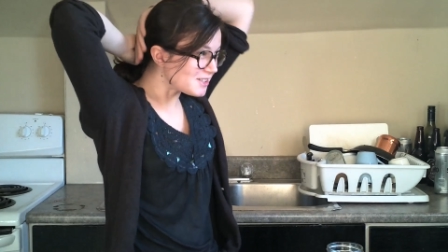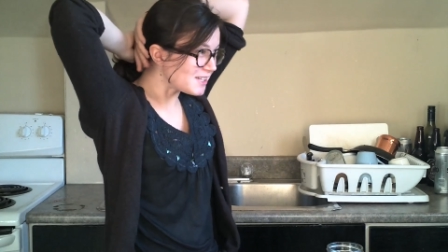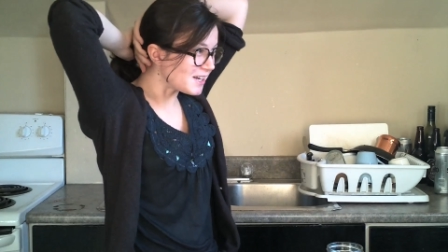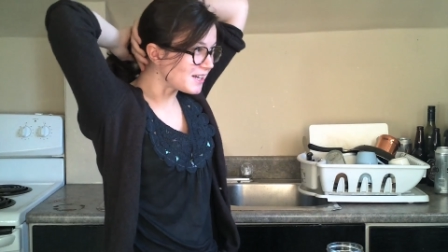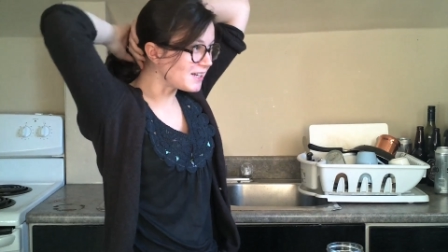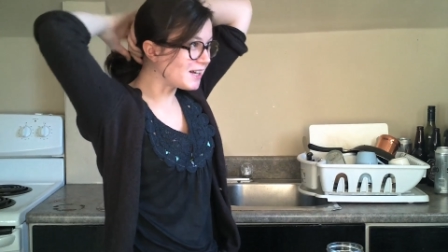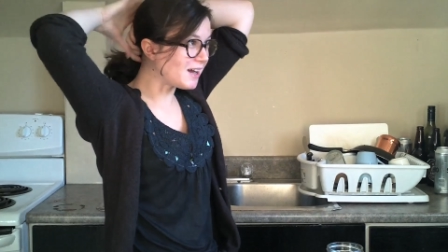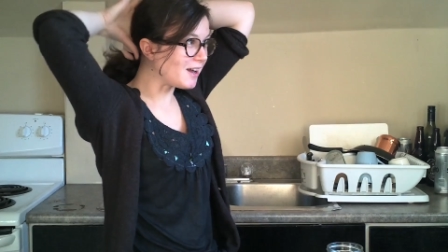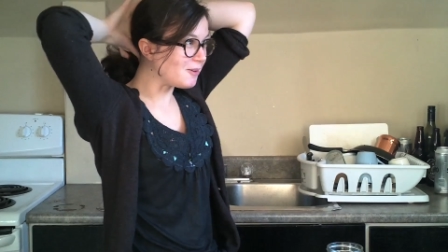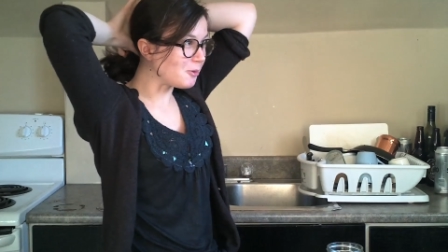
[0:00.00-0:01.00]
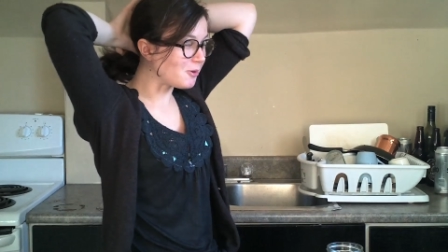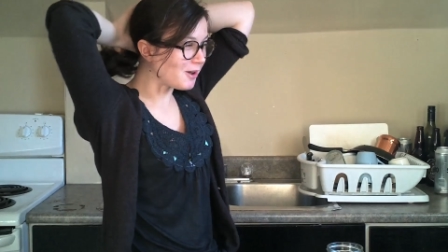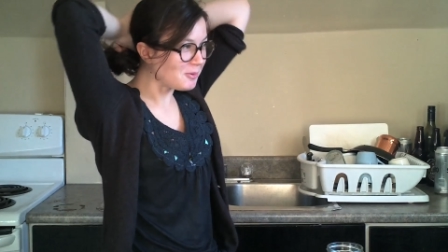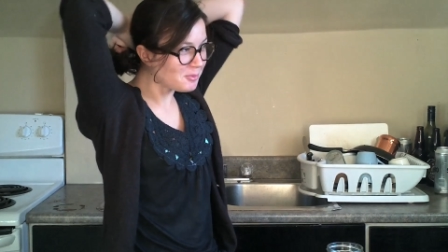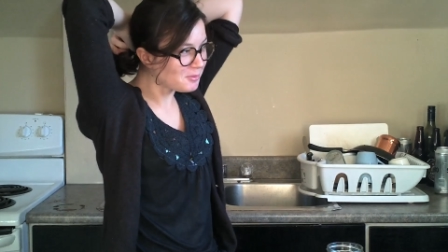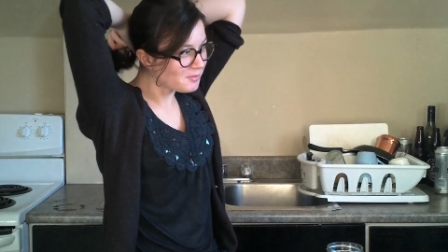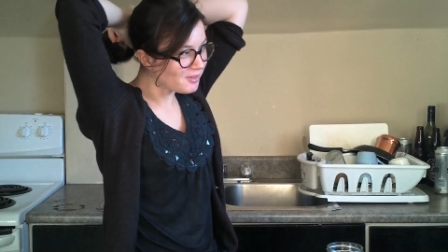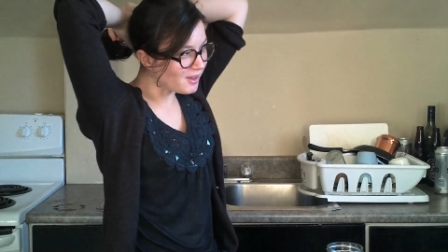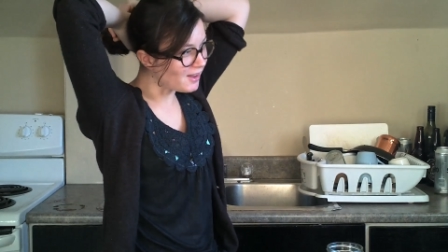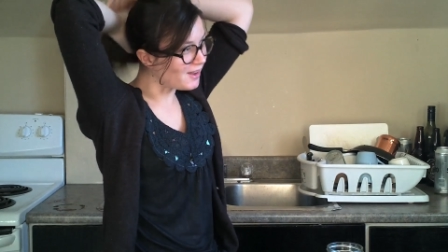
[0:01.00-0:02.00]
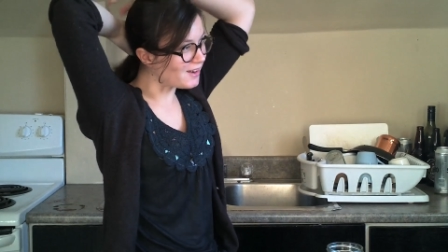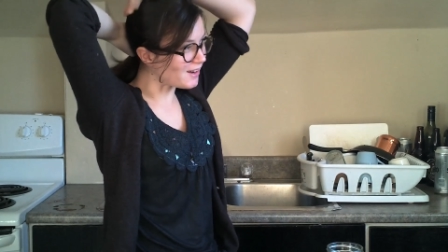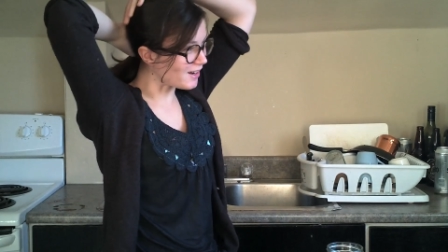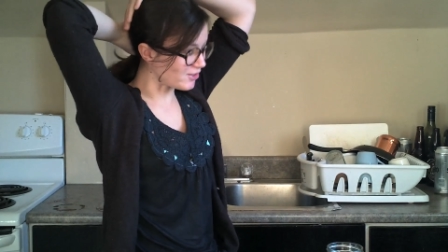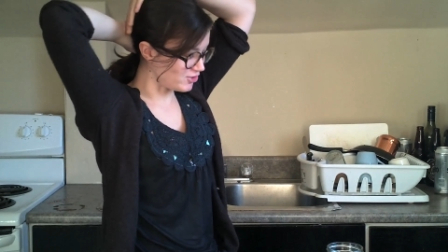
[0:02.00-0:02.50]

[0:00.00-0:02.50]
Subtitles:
Well, today I woke up and I